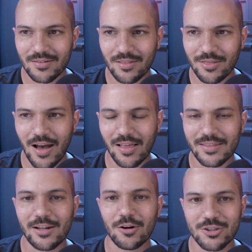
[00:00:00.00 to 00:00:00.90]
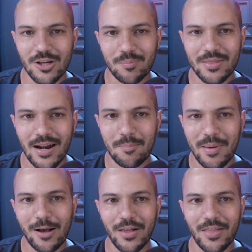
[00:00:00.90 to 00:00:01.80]
thought leadership, and then I
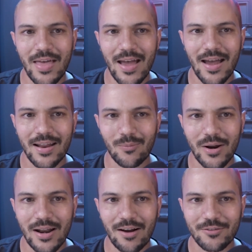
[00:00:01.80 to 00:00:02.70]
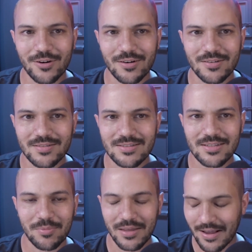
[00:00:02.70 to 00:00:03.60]
bailed on that and went after
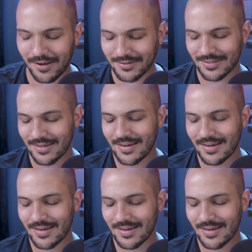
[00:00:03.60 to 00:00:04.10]
something else.